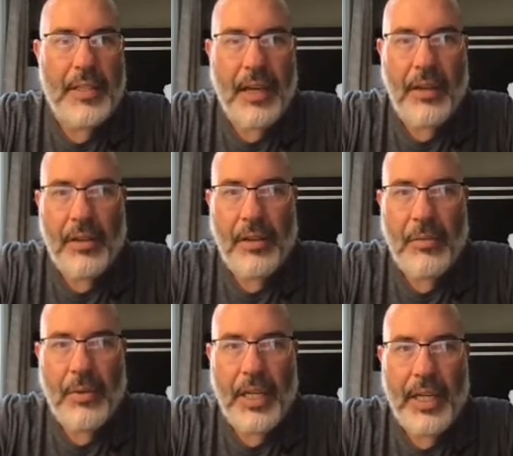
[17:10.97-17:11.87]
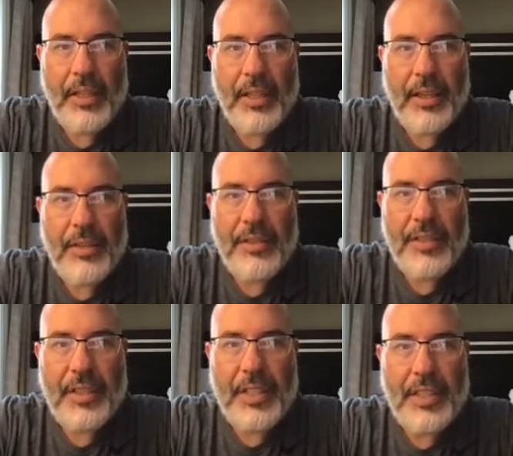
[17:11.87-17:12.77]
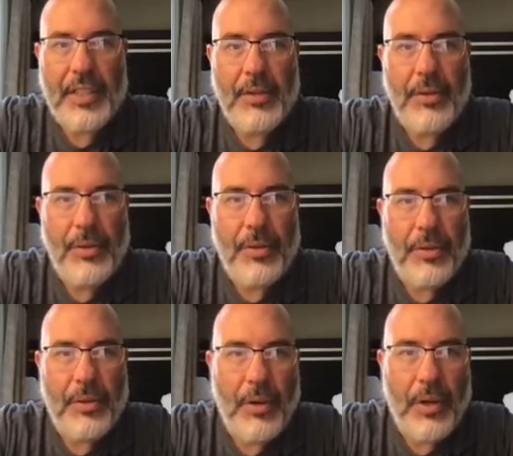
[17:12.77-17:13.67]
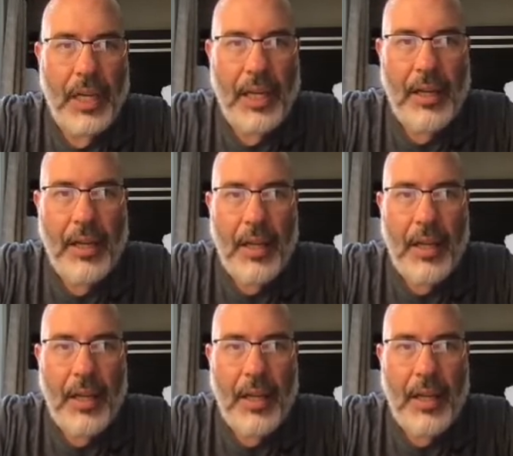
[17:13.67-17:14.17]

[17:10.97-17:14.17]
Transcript: Now look when I click off of this. Ooh, okay.